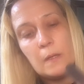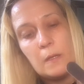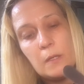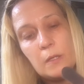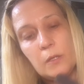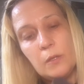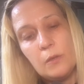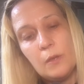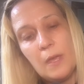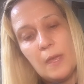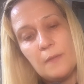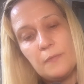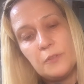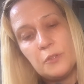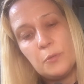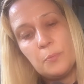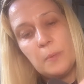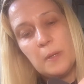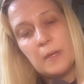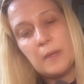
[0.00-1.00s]
You have
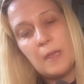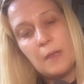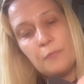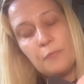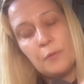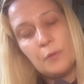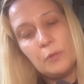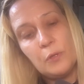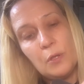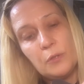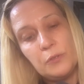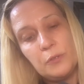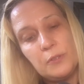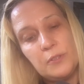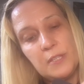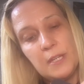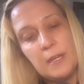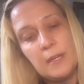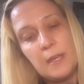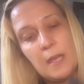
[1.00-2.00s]
to be careful not to
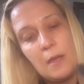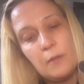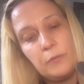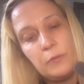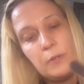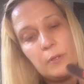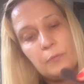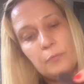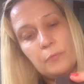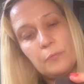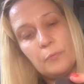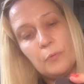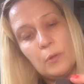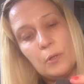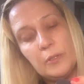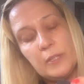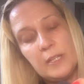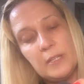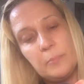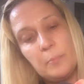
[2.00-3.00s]
take out the
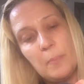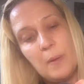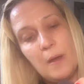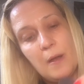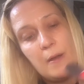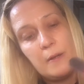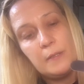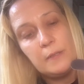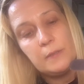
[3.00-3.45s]
folded part.